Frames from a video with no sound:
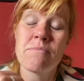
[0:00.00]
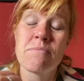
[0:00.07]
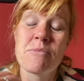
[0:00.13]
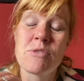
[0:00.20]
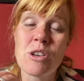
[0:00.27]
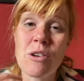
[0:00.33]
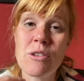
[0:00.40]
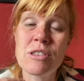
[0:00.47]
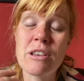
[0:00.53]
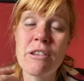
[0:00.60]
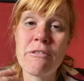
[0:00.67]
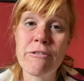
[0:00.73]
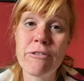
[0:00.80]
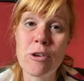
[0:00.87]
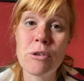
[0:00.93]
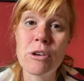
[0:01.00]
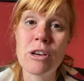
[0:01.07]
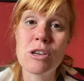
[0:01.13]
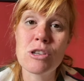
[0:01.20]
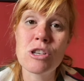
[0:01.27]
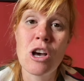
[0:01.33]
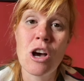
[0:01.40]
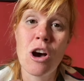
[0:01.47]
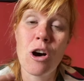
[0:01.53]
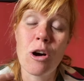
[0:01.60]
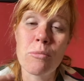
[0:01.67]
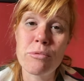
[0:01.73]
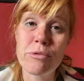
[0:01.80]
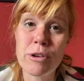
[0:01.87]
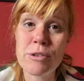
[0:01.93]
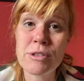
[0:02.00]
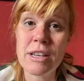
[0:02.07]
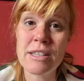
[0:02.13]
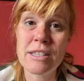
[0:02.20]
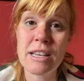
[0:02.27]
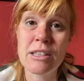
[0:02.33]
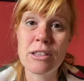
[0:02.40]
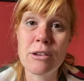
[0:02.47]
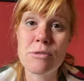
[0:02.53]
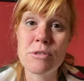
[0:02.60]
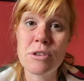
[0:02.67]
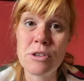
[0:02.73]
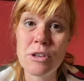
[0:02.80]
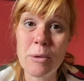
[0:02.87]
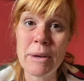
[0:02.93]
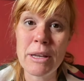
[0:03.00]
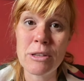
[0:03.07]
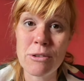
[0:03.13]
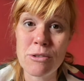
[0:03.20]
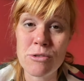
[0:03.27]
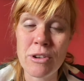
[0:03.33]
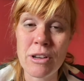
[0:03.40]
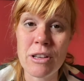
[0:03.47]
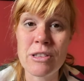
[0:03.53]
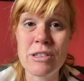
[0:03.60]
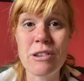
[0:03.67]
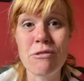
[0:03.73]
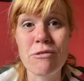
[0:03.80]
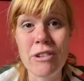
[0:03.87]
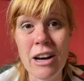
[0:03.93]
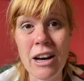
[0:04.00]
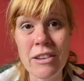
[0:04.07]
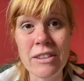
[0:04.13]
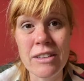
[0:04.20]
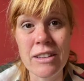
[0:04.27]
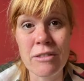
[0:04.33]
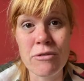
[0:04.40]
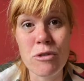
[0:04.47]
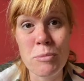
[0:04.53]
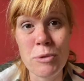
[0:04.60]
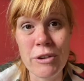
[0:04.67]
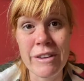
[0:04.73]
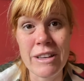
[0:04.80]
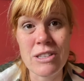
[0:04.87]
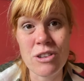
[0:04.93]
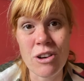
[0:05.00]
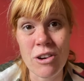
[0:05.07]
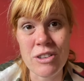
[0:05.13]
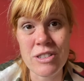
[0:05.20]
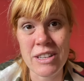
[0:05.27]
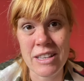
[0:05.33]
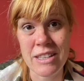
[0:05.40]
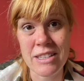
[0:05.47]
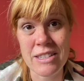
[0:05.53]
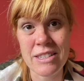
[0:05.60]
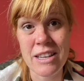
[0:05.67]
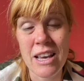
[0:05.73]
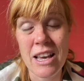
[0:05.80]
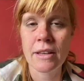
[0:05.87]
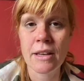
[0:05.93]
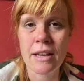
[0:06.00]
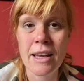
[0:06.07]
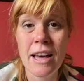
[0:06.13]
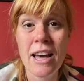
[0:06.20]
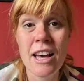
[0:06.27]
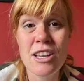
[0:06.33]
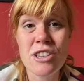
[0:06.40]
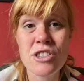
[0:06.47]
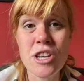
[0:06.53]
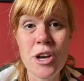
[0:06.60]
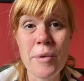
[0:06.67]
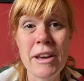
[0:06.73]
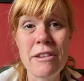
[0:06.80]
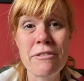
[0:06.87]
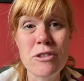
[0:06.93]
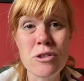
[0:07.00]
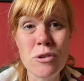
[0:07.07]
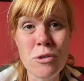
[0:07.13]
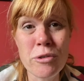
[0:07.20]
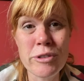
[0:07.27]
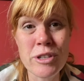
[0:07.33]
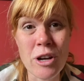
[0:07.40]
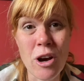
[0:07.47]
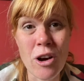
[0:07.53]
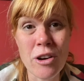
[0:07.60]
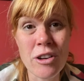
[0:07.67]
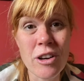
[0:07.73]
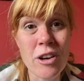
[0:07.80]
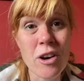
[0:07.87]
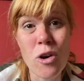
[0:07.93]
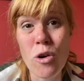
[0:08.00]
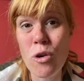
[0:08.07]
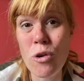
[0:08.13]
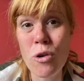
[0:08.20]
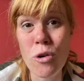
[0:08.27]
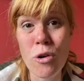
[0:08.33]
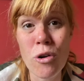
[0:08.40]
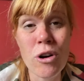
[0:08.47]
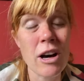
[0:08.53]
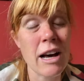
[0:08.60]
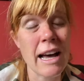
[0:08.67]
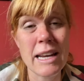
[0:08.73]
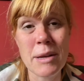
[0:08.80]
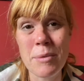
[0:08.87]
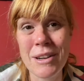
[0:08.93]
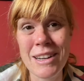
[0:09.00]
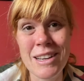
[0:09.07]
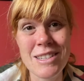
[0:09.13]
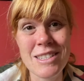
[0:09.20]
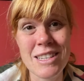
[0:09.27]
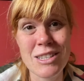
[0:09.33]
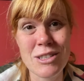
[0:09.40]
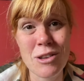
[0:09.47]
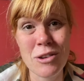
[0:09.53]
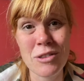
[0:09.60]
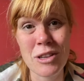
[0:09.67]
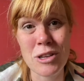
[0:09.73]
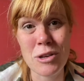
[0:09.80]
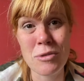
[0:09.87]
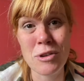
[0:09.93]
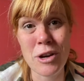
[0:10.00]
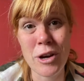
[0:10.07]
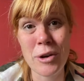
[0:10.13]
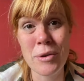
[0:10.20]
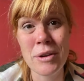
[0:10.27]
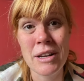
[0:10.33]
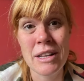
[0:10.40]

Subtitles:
dogs can focus on processing those yummy nutrients rather than removing toxins. So if your dog or anyone else's dog that you know